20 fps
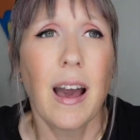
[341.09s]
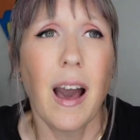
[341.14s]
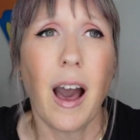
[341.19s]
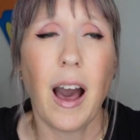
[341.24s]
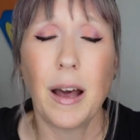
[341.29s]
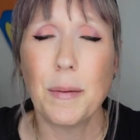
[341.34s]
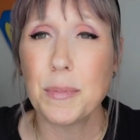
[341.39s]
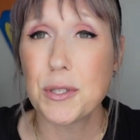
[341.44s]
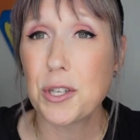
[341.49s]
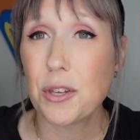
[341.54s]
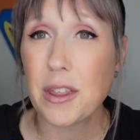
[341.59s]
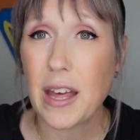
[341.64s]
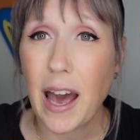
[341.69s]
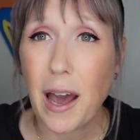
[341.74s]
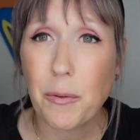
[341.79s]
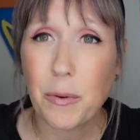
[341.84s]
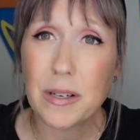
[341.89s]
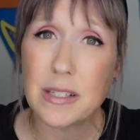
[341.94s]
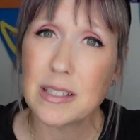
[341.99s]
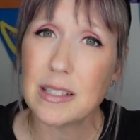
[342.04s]
Um, so
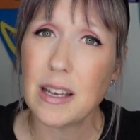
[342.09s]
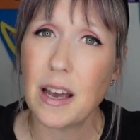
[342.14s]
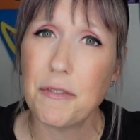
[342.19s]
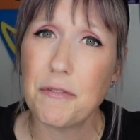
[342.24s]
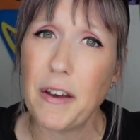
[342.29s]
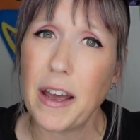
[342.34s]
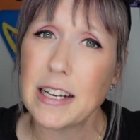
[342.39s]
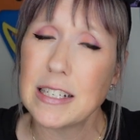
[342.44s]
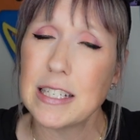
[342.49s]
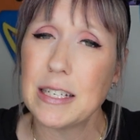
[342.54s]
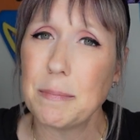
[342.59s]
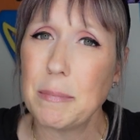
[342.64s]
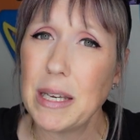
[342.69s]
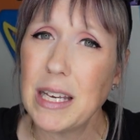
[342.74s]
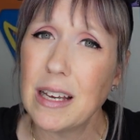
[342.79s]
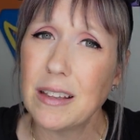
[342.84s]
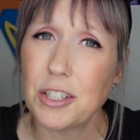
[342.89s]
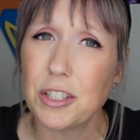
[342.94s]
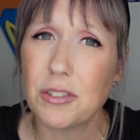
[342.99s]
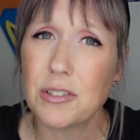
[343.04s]
that was affecting
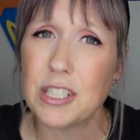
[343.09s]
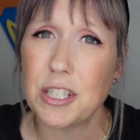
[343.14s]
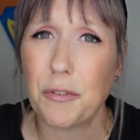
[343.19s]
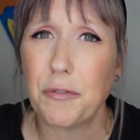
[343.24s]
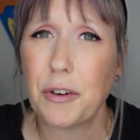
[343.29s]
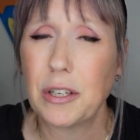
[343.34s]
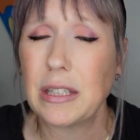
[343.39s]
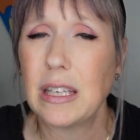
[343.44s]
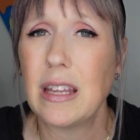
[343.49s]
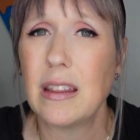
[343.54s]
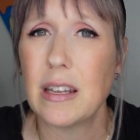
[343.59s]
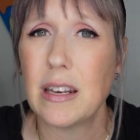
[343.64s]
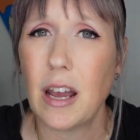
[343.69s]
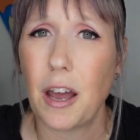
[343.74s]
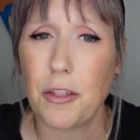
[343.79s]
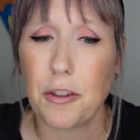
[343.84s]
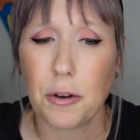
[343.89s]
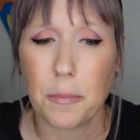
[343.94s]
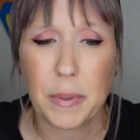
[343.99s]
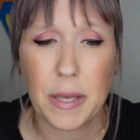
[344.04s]
me a little differently than
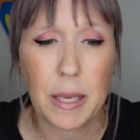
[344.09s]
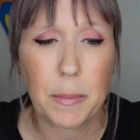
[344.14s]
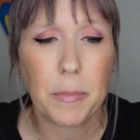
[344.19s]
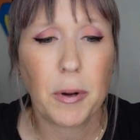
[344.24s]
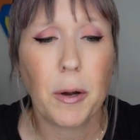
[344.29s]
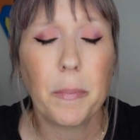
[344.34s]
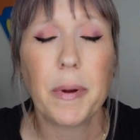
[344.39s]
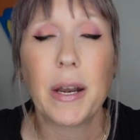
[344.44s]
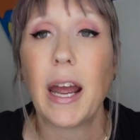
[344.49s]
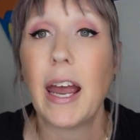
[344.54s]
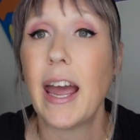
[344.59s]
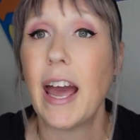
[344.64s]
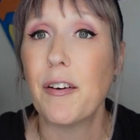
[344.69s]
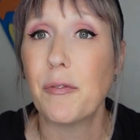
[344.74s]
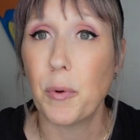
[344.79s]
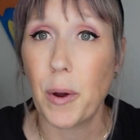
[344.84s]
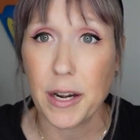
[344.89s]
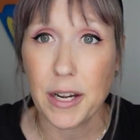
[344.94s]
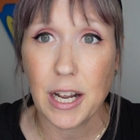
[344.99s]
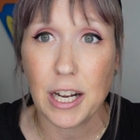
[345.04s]
other people, but I
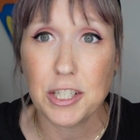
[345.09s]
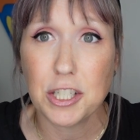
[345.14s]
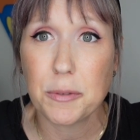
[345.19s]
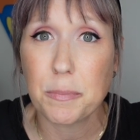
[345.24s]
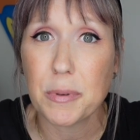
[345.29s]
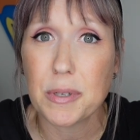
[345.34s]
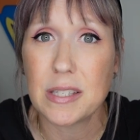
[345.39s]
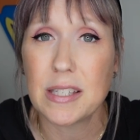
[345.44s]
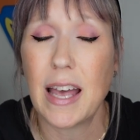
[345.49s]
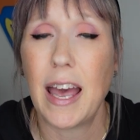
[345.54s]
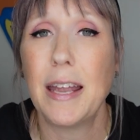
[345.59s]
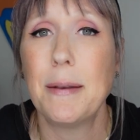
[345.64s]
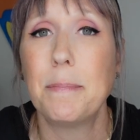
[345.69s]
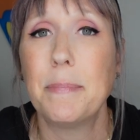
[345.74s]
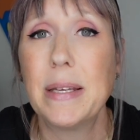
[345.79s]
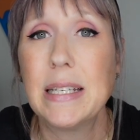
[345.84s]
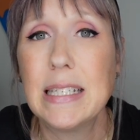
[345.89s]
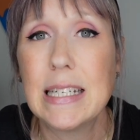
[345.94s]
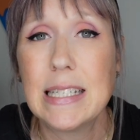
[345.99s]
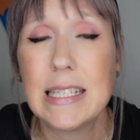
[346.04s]
have one hundred percent
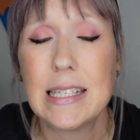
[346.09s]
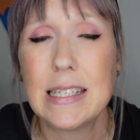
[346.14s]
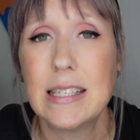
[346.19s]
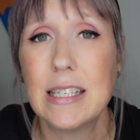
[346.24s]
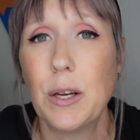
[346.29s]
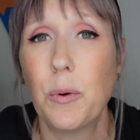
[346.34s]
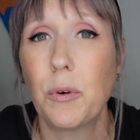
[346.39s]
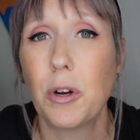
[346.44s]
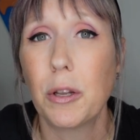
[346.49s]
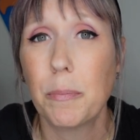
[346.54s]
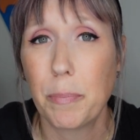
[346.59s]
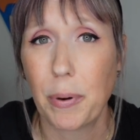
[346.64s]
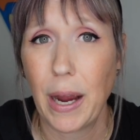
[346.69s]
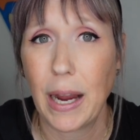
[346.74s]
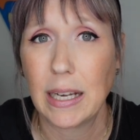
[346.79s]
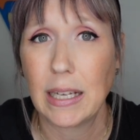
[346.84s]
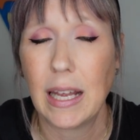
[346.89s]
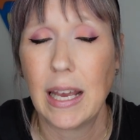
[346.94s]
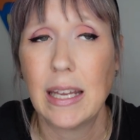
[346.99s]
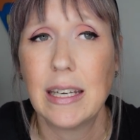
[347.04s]
been to Disney World
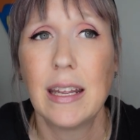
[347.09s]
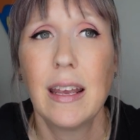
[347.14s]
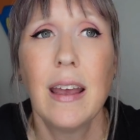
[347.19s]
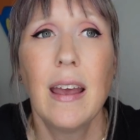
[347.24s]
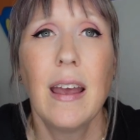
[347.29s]
pregnant.